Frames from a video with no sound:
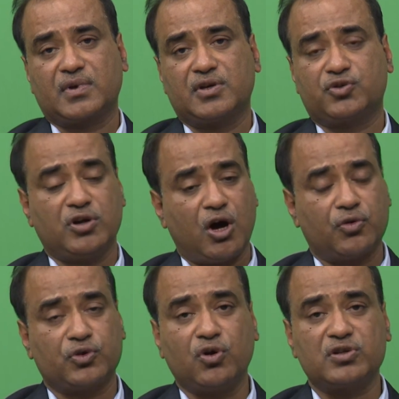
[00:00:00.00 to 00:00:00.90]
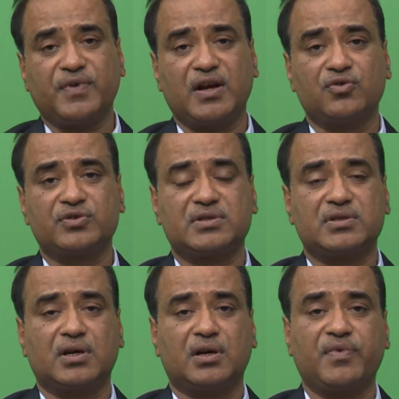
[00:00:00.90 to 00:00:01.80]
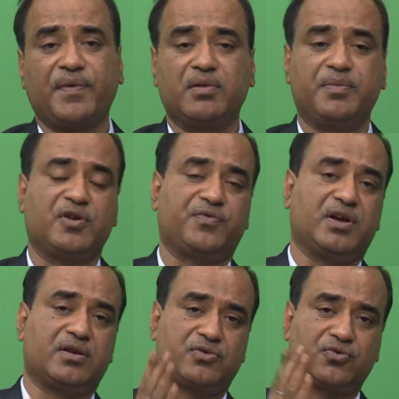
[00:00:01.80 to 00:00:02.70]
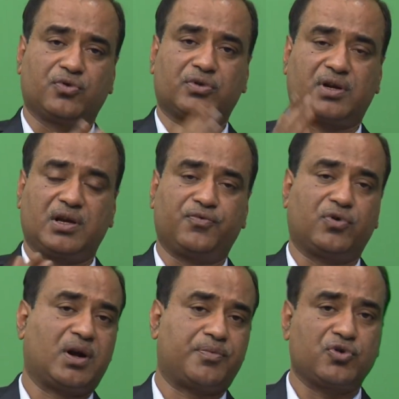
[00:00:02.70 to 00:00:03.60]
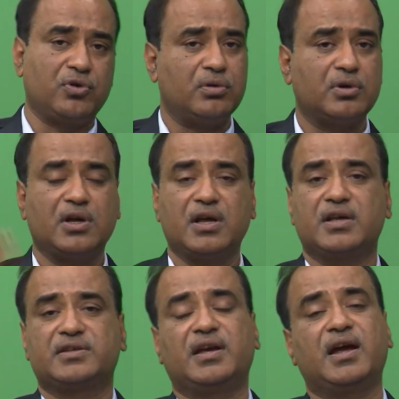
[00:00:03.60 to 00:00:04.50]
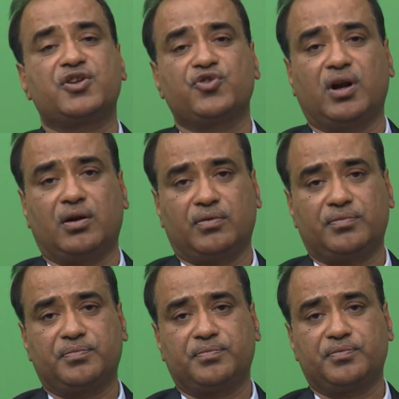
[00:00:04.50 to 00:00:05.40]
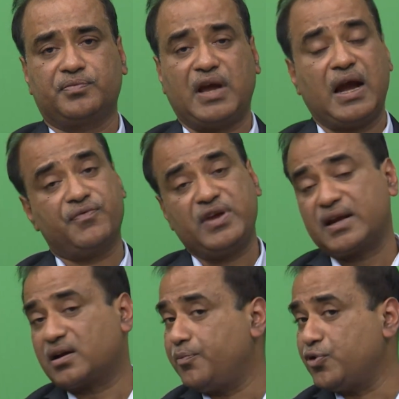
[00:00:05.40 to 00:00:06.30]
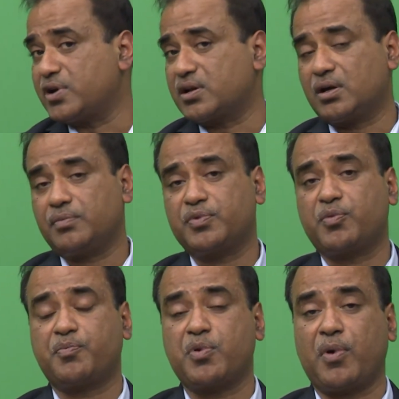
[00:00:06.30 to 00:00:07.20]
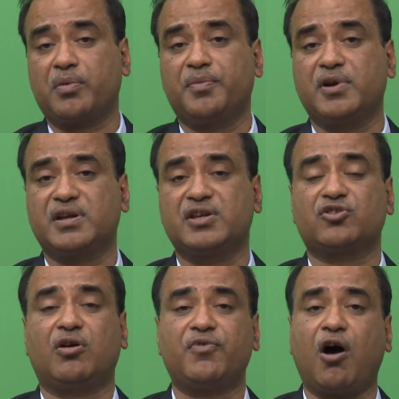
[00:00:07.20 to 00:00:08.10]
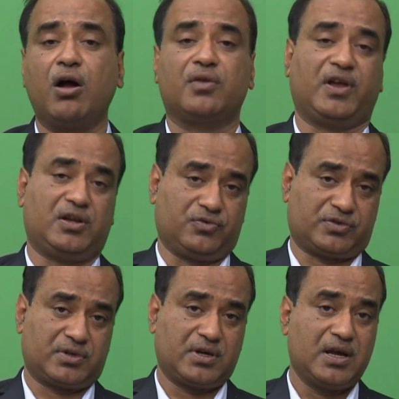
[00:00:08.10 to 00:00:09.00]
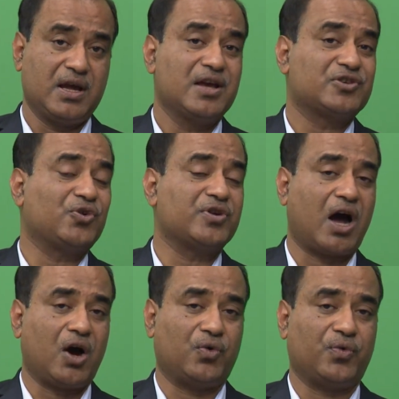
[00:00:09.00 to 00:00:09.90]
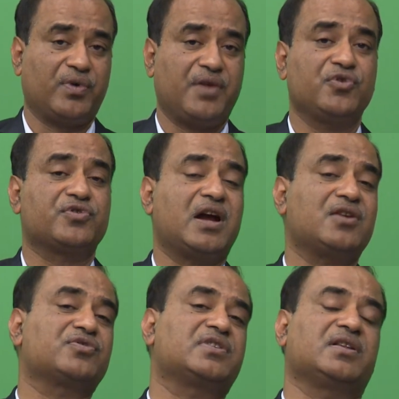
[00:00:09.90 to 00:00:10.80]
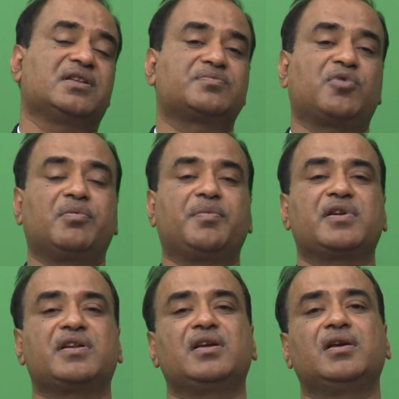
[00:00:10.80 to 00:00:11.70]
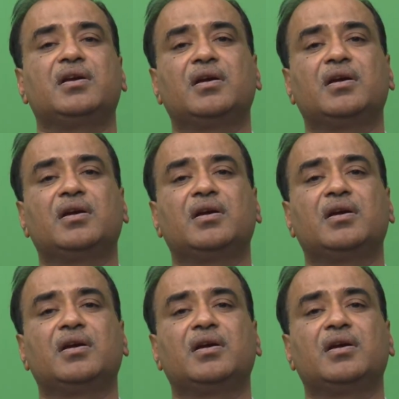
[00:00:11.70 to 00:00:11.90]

So, now those values uh, will be between 2, 3, 4 up to say here 12 and we had computed the pr probabilities of all values. So, now if you try to see these probability